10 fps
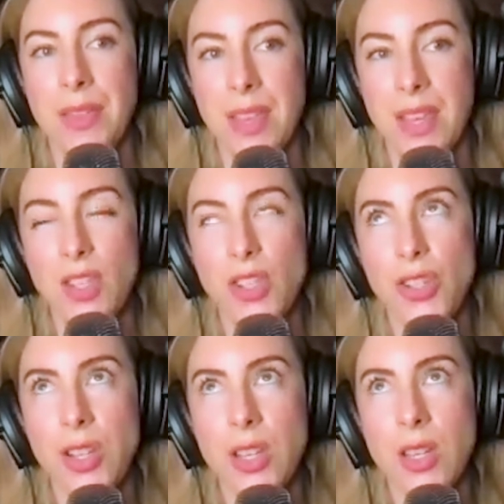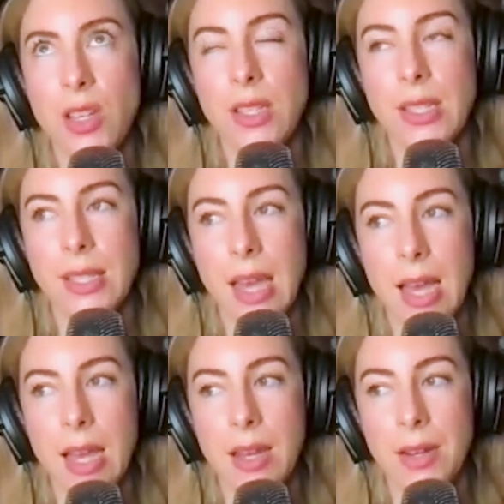I think she
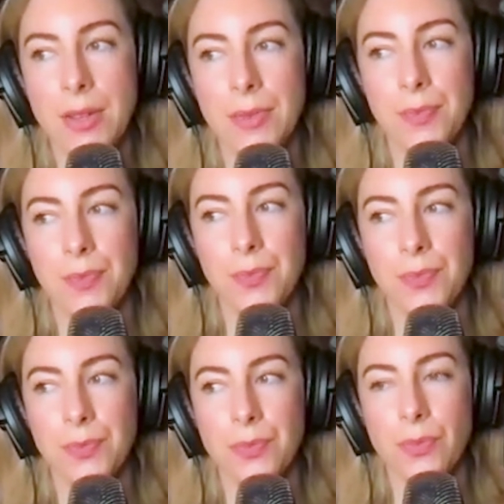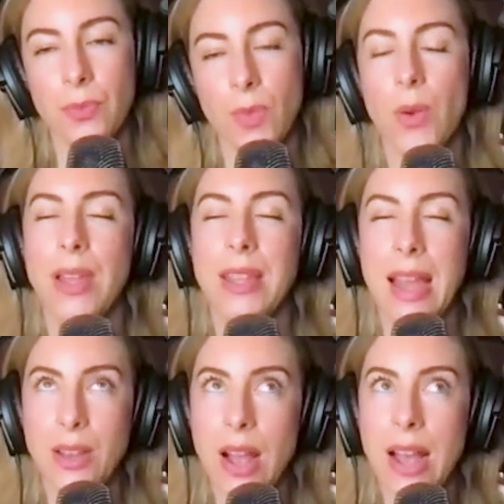said, okay,
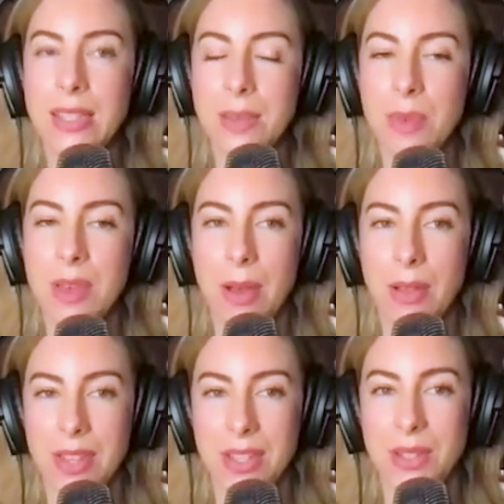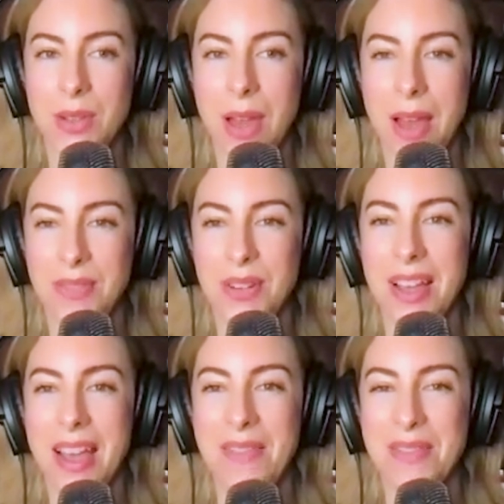now you're asking me about this after
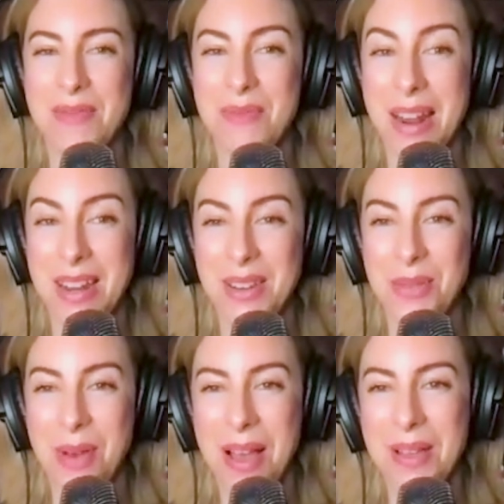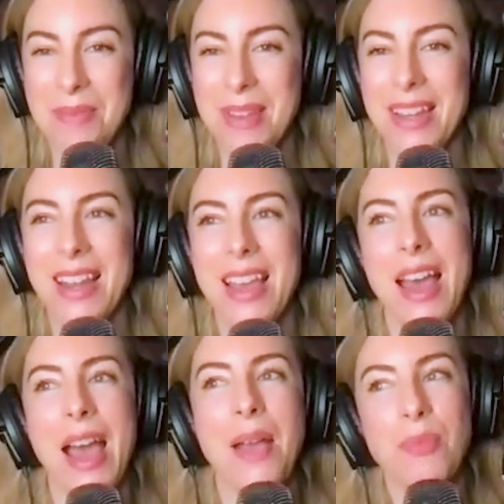I haven't read it in a while, but
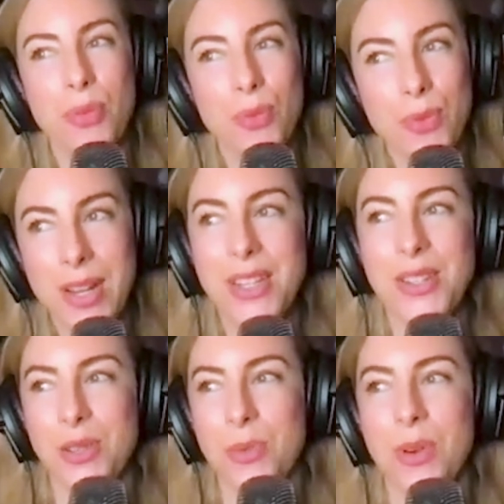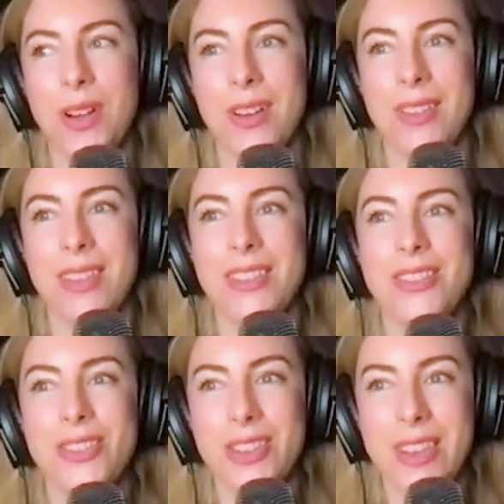I'm pretty sure that
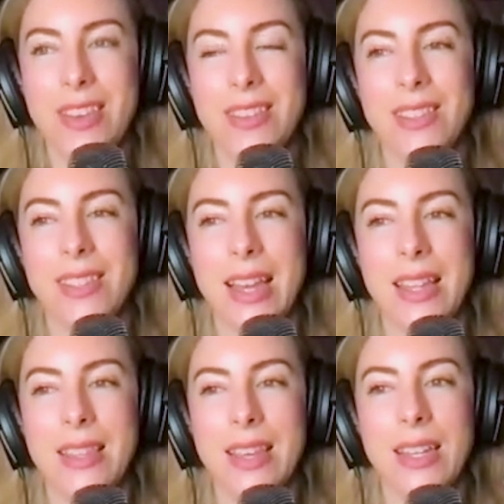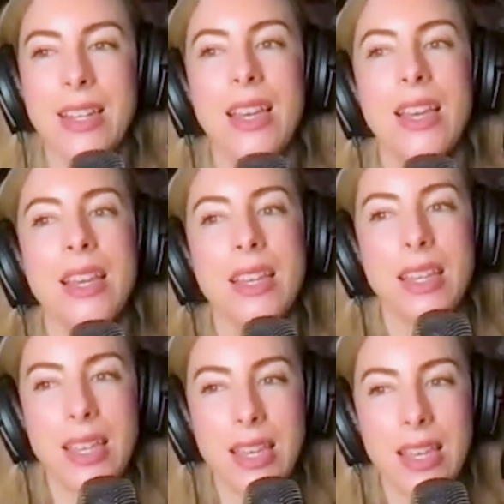she said that
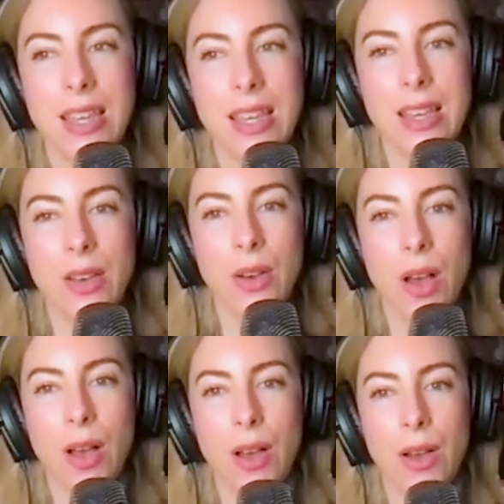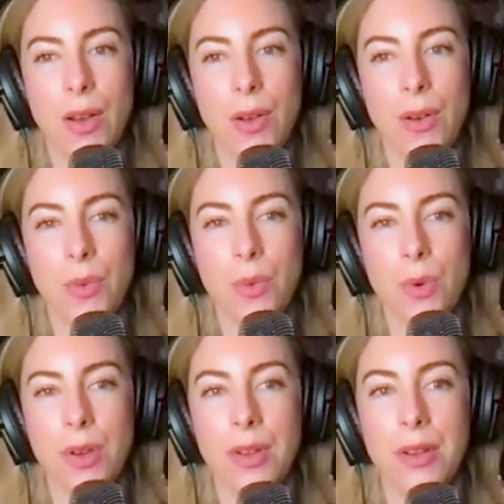he
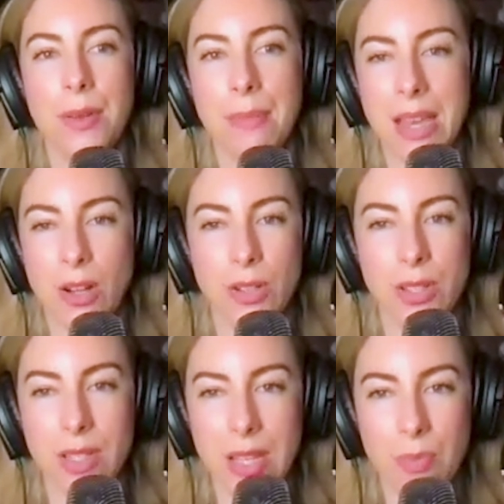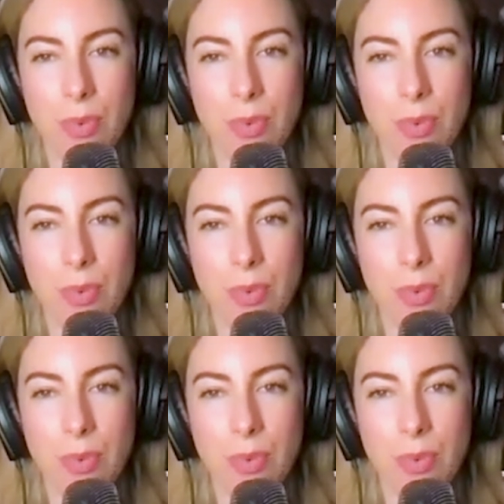would make her sleep